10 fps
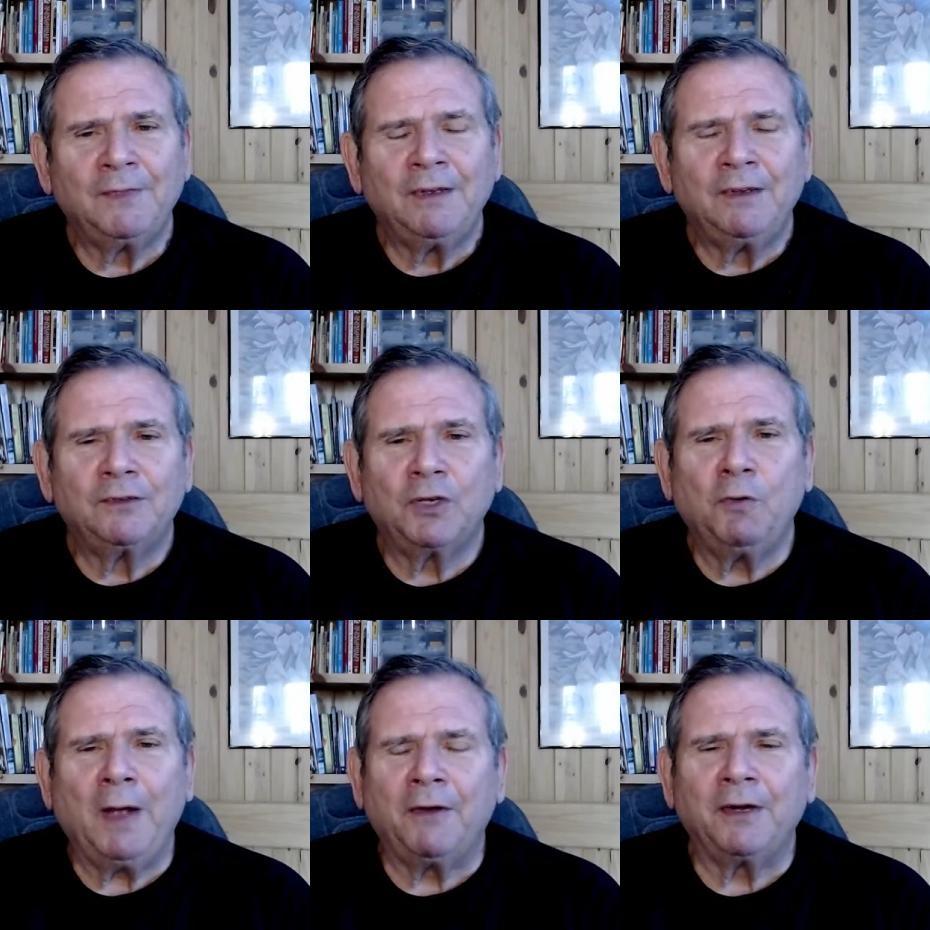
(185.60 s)
to go
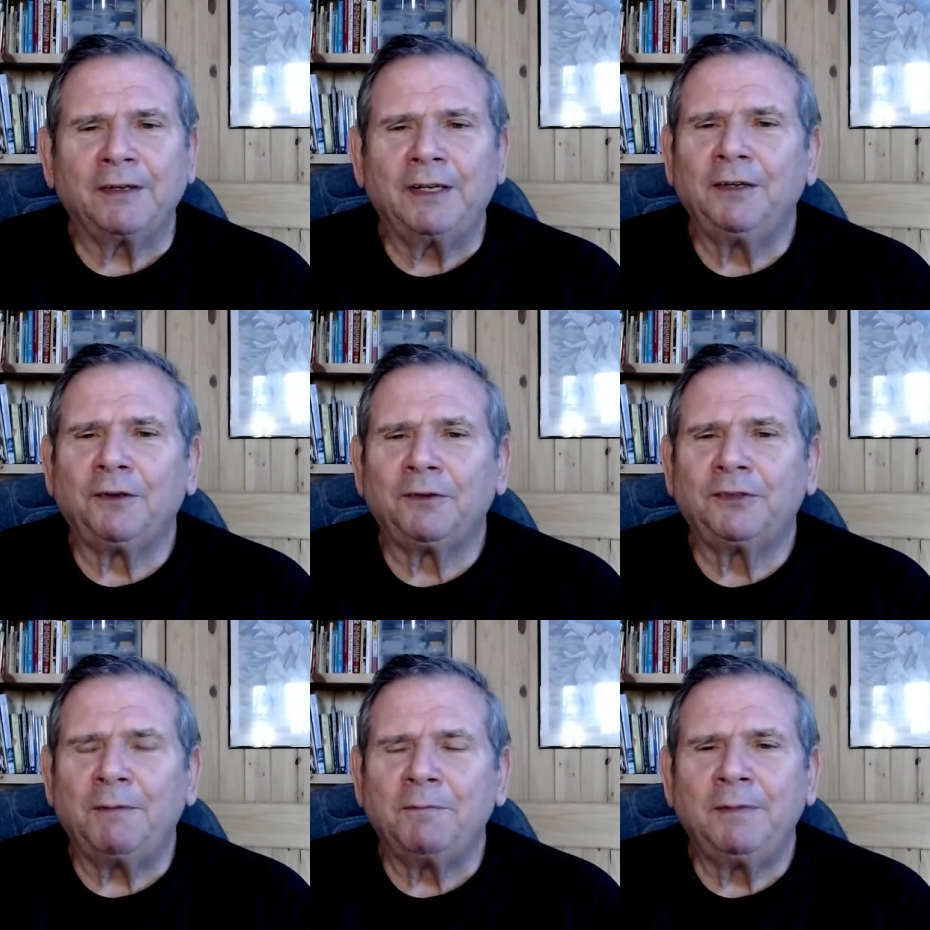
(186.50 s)
out and kill
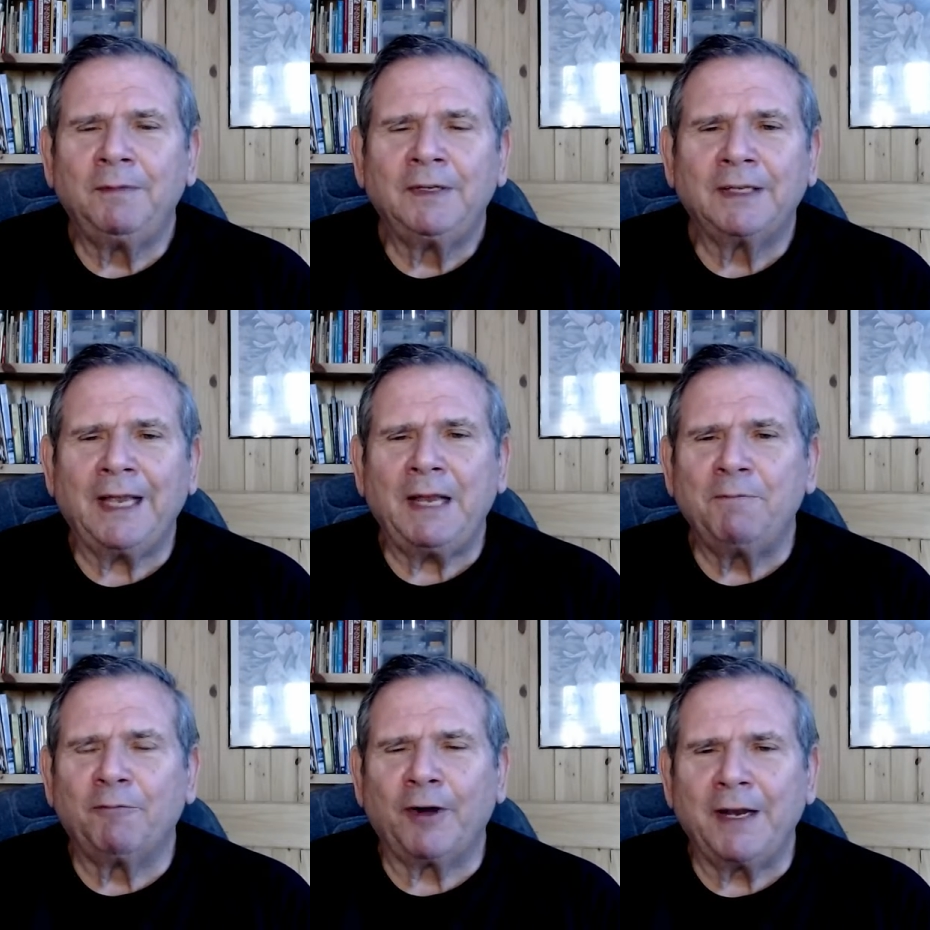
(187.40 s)
some game
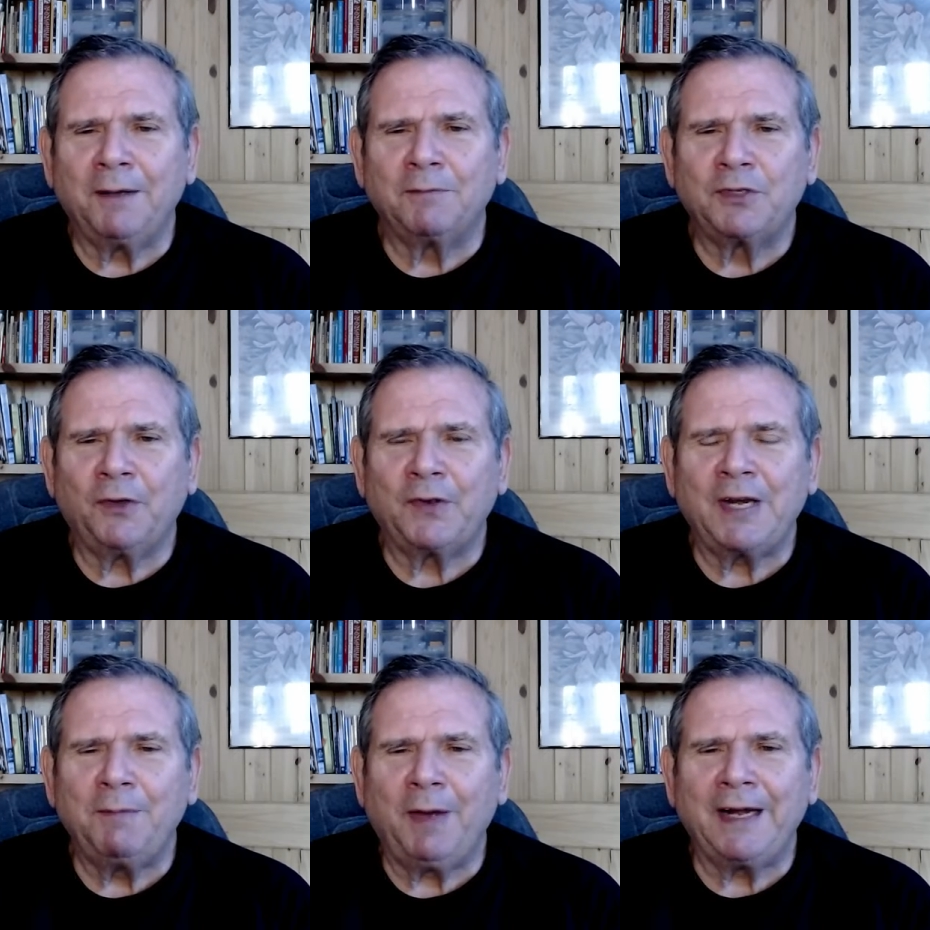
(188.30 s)
for him so that he
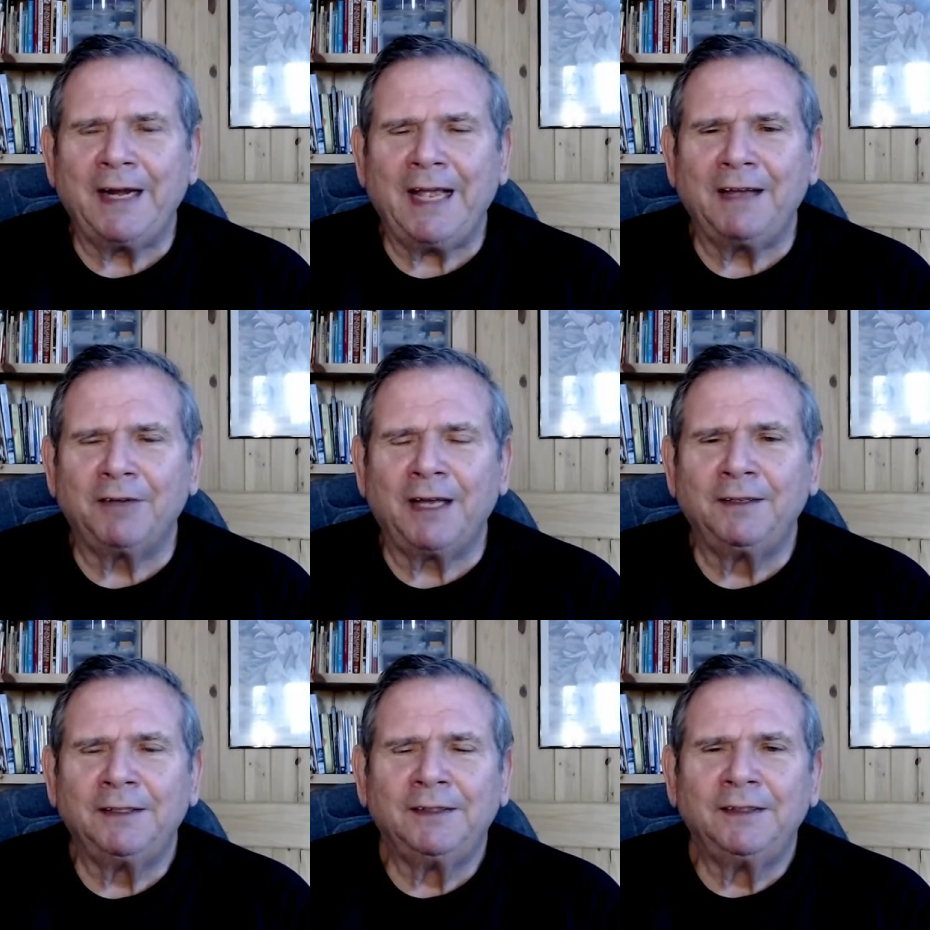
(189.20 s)
might have a
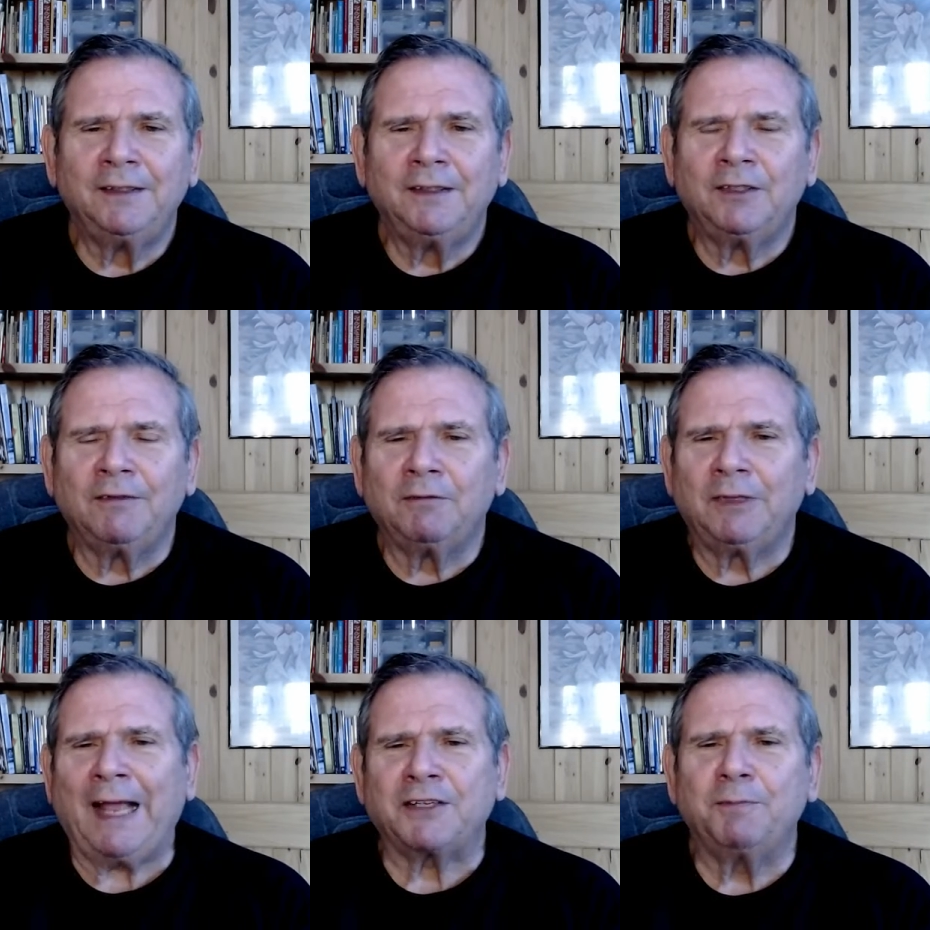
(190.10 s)

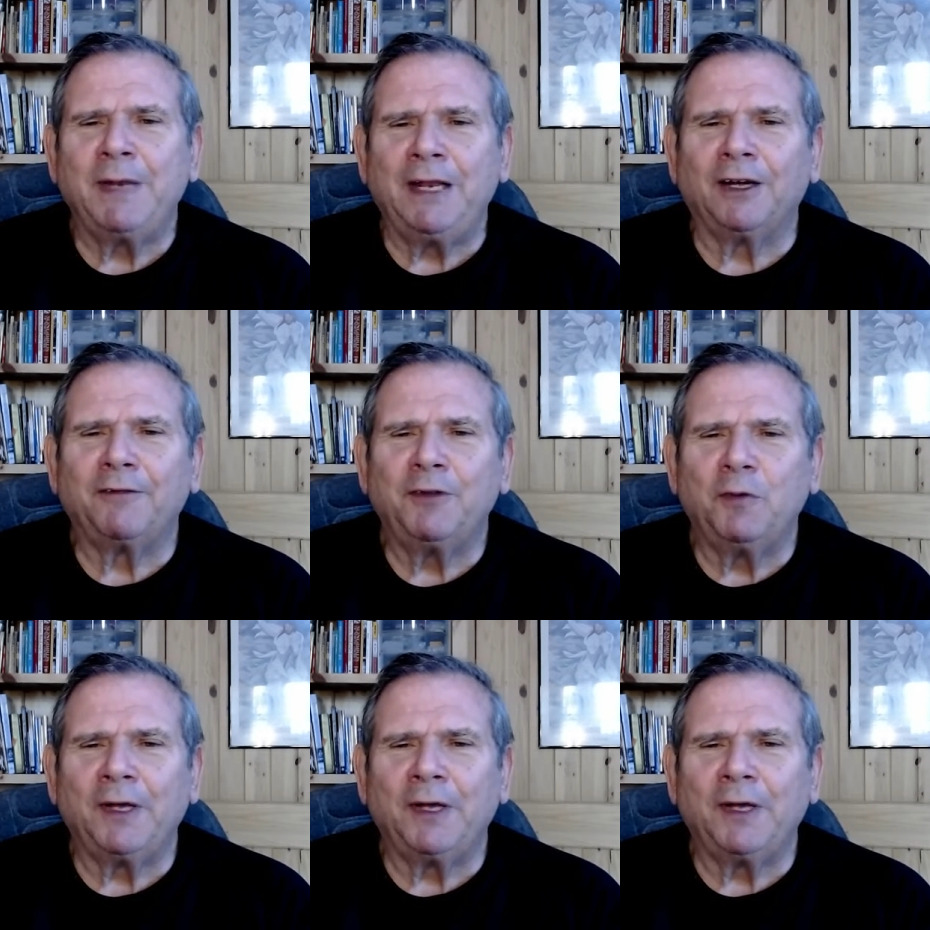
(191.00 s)
last meal, if you will.